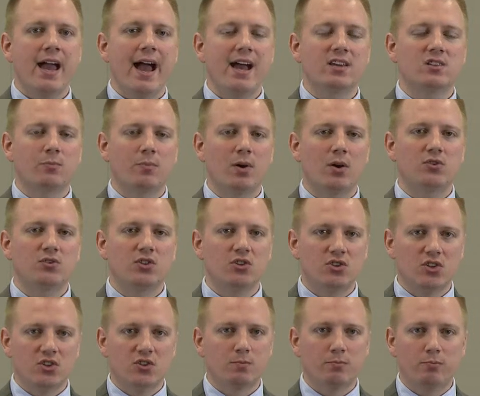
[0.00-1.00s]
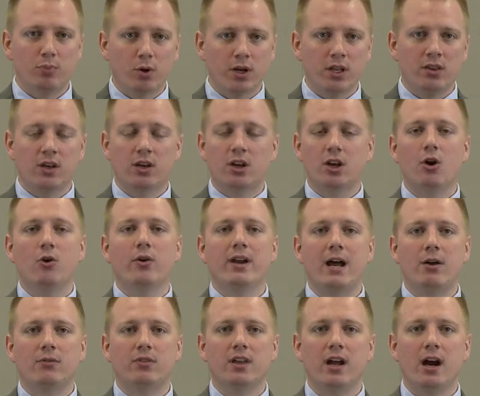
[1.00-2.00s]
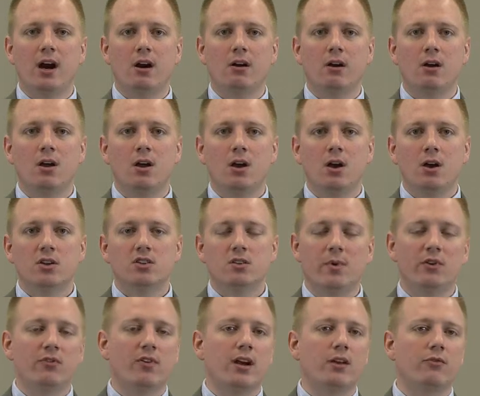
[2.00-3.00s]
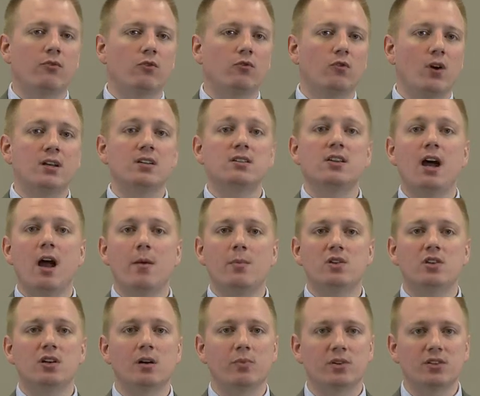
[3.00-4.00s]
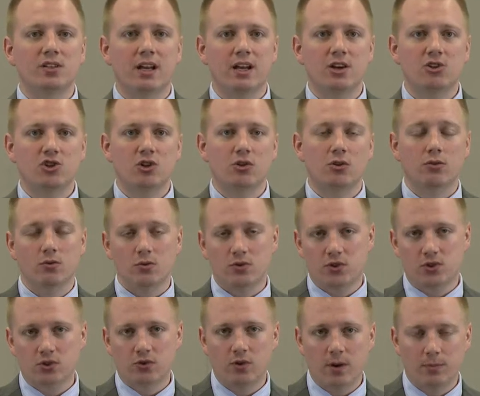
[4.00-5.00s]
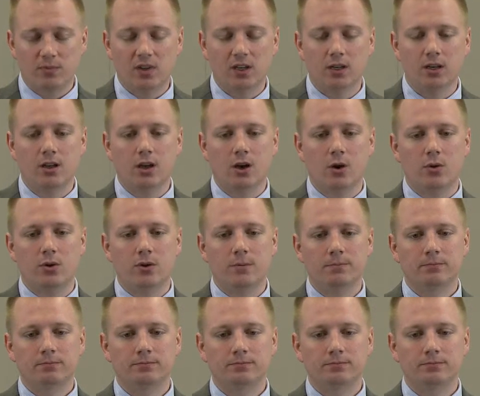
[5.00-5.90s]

as opposed to just putting the code out there to be ready for runtime interpretation through scripted code.